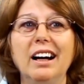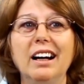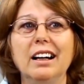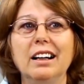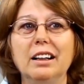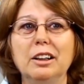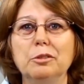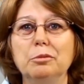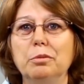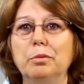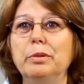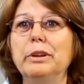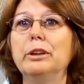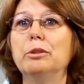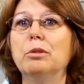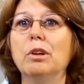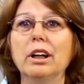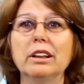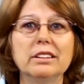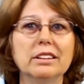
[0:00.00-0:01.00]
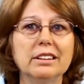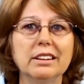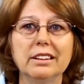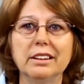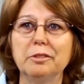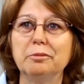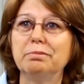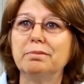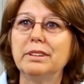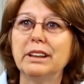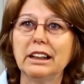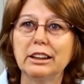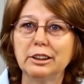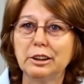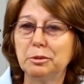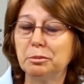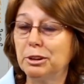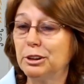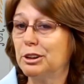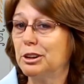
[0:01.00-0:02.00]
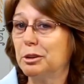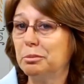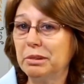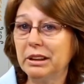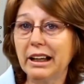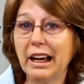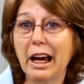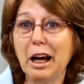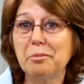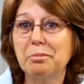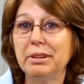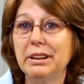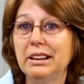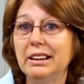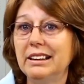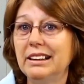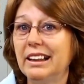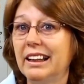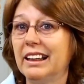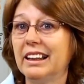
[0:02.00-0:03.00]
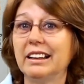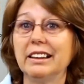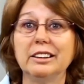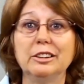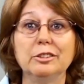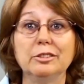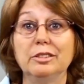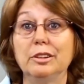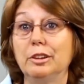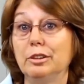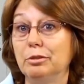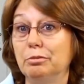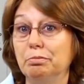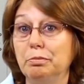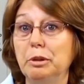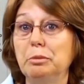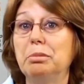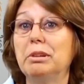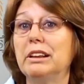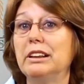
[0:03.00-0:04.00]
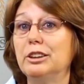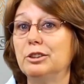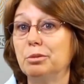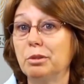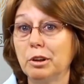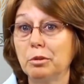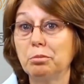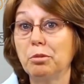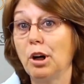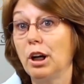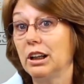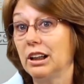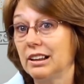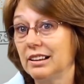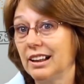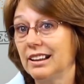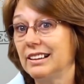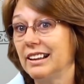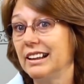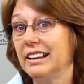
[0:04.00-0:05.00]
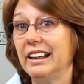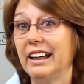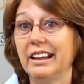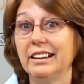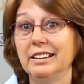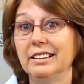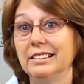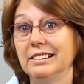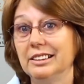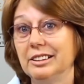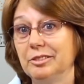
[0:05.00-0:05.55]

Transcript: Um, we want the customers to be happy and be pleased with the product that they get.